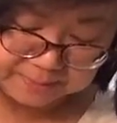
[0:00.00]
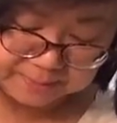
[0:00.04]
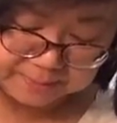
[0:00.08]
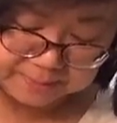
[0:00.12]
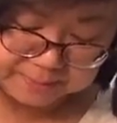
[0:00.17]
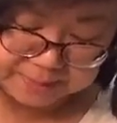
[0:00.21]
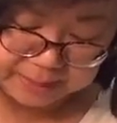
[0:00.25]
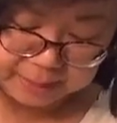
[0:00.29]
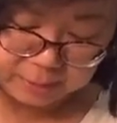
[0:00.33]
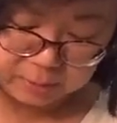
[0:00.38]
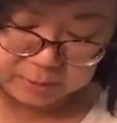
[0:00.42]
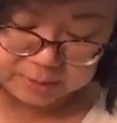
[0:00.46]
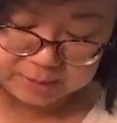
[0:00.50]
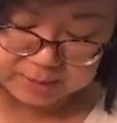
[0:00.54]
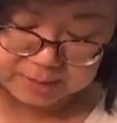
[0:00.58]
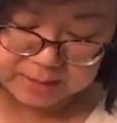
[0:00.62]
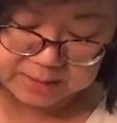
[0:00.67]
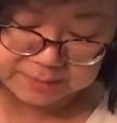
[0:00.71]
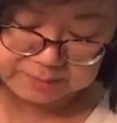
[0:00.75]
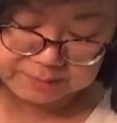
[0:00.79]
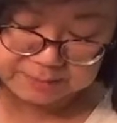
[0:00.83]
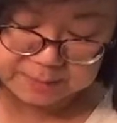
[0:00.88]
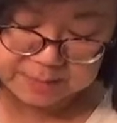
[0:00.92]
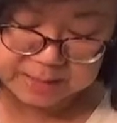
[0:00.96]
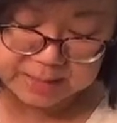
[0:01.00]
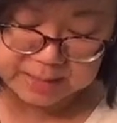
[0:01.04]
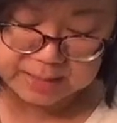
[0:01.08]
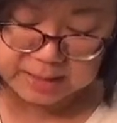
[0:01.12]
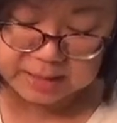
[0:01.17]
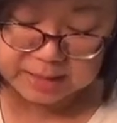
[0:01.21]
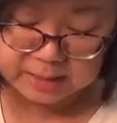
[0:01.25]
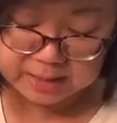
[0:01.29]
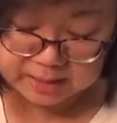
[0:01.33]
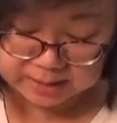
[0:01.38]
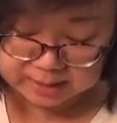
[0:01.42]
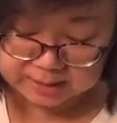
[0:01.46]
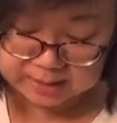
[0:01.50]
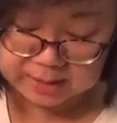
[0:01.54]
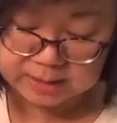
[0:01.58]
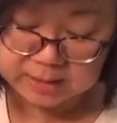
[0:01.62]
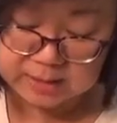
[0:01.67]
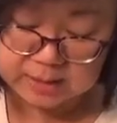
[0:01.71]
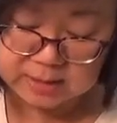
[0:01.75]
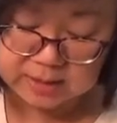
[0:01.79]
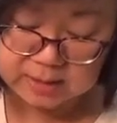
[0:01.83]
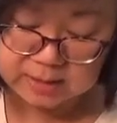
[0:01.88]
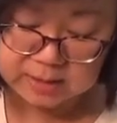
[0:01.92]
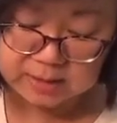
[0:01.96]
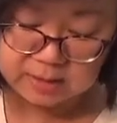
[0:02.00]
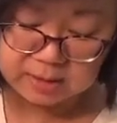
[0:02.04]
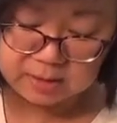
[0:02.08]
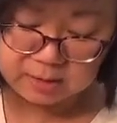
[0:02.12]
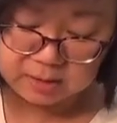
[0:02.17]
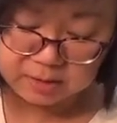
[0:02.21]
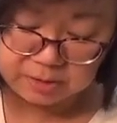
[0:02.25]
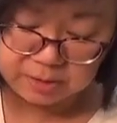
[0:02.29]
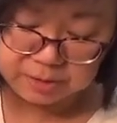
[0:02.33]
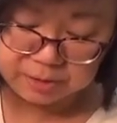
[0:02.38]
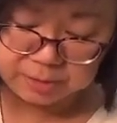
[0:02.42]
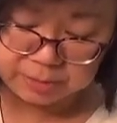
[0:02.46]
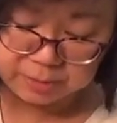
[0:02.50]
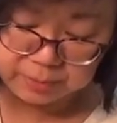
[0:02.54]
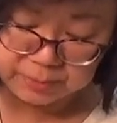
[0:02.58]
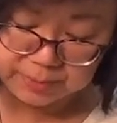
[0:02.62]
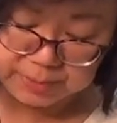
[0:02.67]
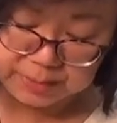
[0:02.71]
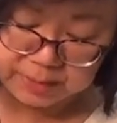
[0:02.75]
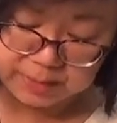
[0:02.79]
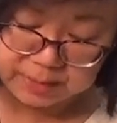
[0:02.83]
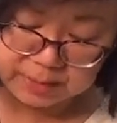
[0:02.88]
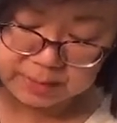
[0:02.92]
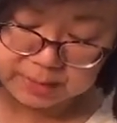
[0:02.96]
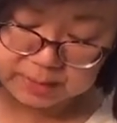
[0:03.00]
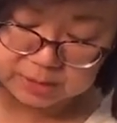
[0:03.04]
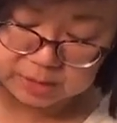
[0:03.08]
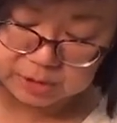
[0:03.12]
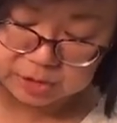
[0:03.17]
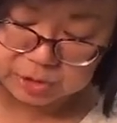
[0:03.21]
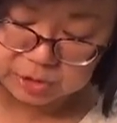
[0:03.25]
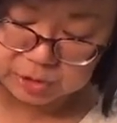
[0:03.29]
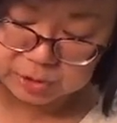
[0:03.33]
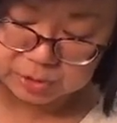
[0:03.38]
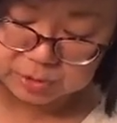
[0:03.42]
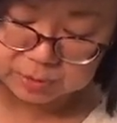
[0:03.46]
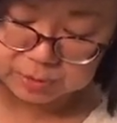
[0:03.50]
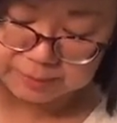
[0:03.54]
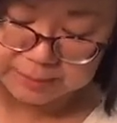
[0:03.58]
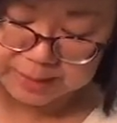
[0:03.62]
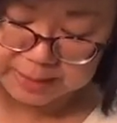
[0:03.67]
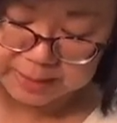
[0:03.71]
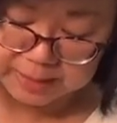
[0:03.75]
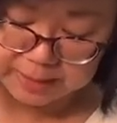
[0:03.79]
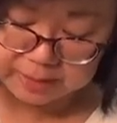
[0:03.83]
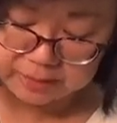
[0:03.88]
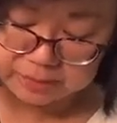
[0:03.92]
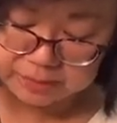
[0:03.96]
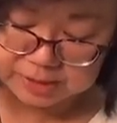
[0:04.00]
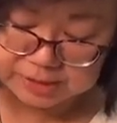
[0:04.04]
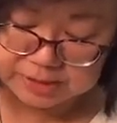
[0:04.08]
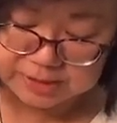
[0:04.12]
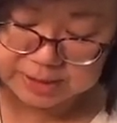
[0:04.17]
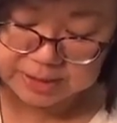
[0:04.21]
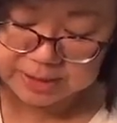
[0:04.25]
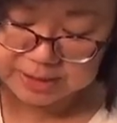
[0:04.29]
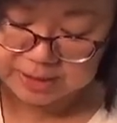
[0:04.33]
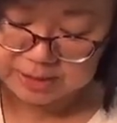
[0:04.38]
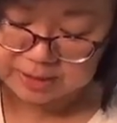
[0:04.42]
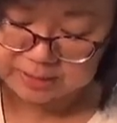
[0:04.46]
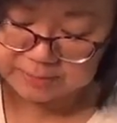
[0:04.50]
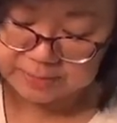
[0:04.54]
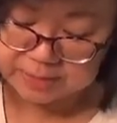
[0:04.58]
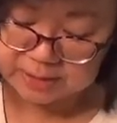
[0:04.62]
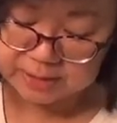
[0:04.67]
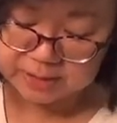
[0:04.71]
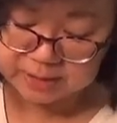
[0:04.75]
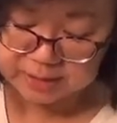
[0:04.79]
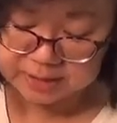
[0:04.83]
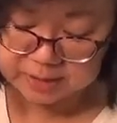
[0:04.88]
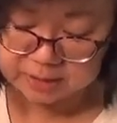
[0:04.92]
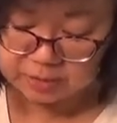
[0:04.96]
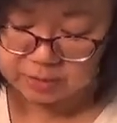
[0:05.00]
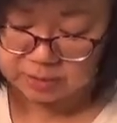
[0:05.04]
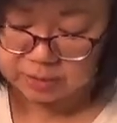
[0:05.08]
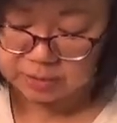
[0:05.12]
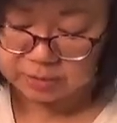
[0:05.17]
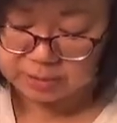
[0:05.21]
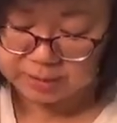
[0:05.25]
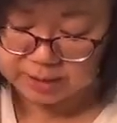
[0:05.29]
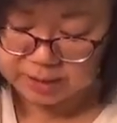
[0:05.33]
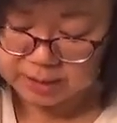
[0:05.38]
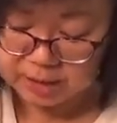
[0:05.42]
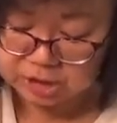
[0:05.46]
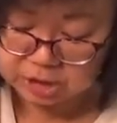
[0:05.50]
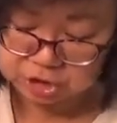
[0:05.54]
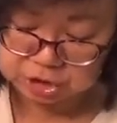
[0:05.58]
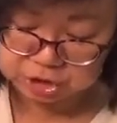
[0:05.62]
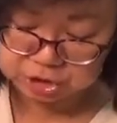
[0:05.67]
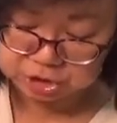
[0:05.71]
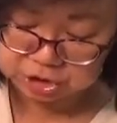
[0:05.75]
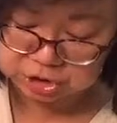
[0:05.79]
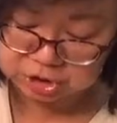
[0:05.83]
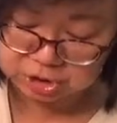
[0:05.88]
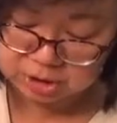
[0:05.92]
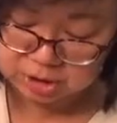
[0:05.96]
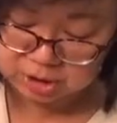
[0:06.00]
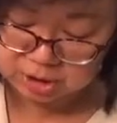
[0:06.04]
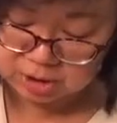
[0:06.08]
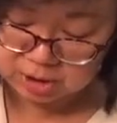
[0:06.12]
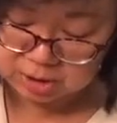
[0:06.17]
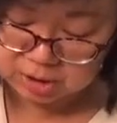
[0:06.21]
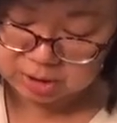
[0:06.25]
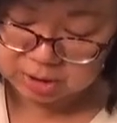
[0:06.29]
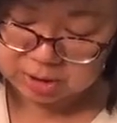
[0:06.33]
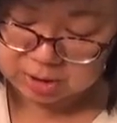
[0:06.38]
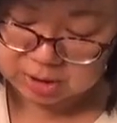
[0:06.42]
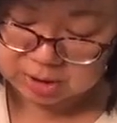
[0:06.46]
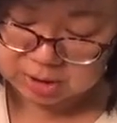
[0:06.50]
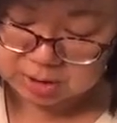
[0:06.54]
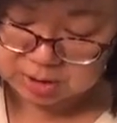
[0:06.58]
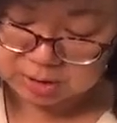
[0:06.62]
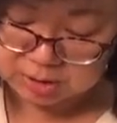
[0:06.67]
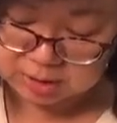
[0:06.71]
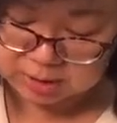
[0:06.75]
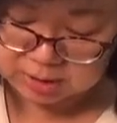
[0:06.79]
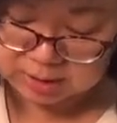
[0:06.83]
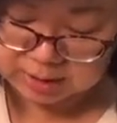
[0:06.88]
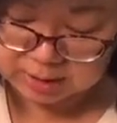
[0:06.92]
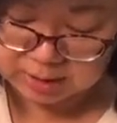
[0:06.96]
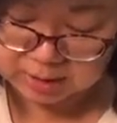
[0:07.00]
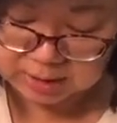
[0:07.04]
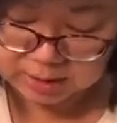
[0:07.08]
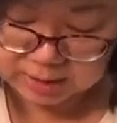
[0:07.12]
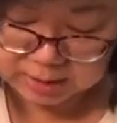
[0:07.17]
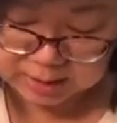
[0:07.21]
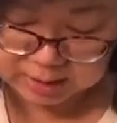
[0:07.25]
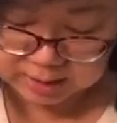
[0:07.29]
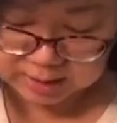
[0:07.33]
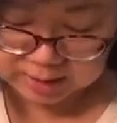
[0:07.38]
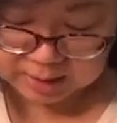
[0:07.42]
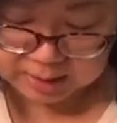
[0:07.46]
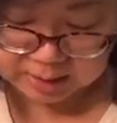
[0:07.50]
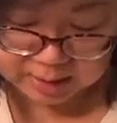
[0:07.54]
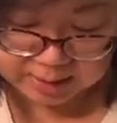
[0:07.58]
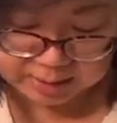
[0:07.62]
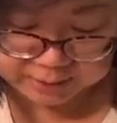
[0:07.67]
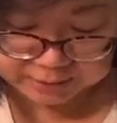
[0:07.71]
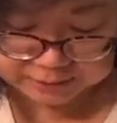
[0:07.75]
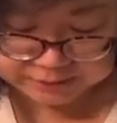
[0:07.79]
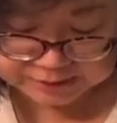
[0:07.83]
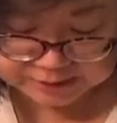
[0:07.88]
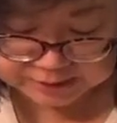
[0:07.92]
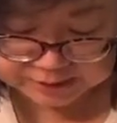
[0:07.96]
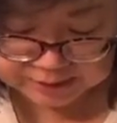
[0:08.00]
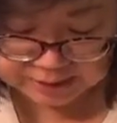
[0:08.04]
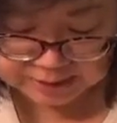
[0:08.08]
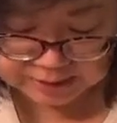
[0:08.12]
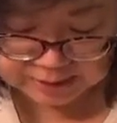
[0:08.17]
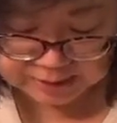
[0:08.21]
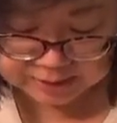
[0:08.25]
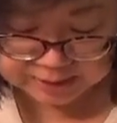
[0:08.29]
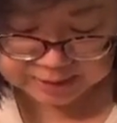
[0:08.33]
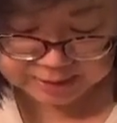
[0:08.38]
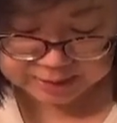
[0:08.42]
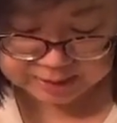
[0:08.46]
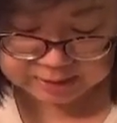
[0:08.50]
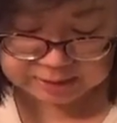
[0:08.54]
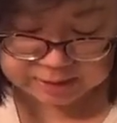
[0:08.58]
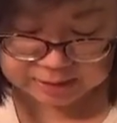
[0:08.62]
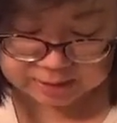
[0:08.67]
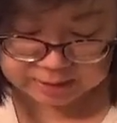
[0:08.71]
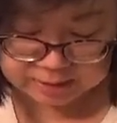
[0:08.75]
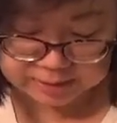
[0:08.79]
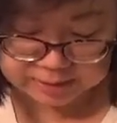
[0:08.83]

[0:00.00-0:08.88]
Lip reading: that will keep me learning all the way into my retirement and old age. Okay, I've seen that